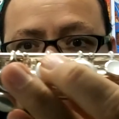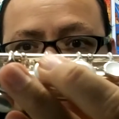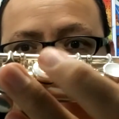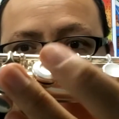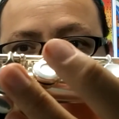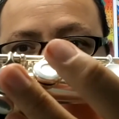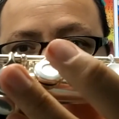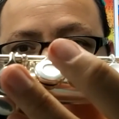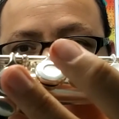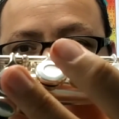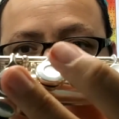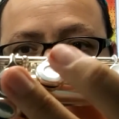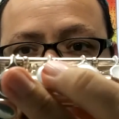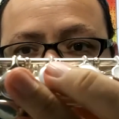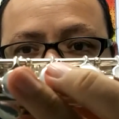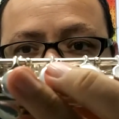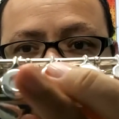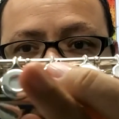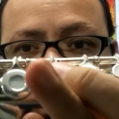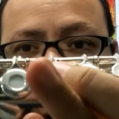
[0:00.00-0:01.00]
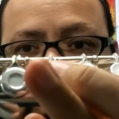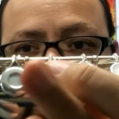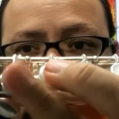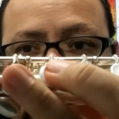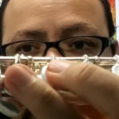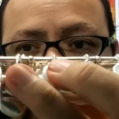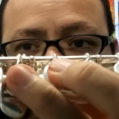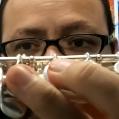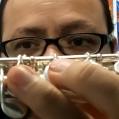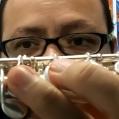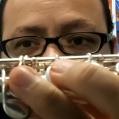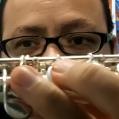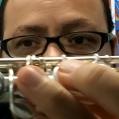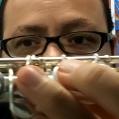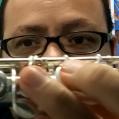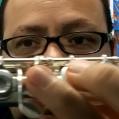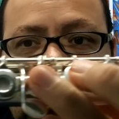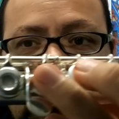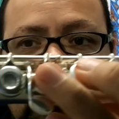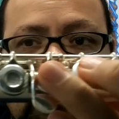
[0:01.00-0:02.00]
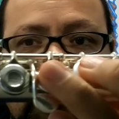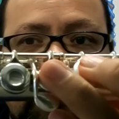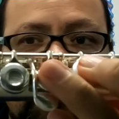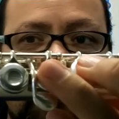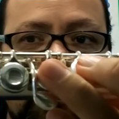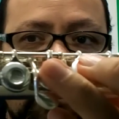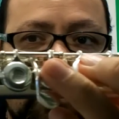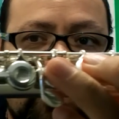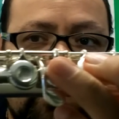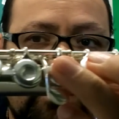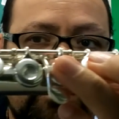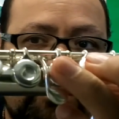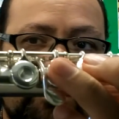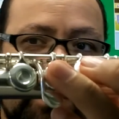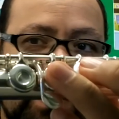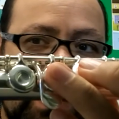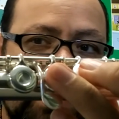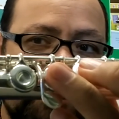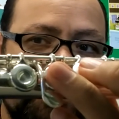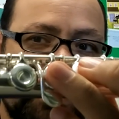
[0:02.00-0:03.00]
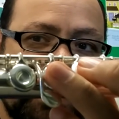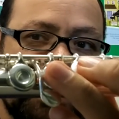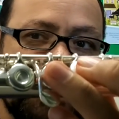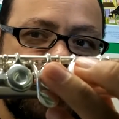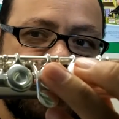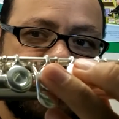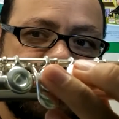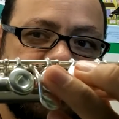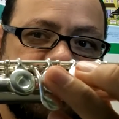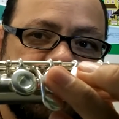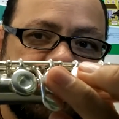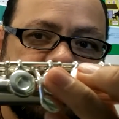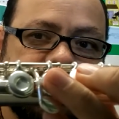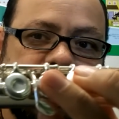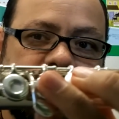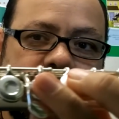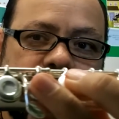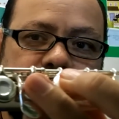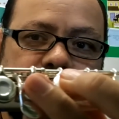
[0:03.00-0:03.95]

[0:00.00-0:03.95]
So it's finger 2, 3, 4, 5, and 6.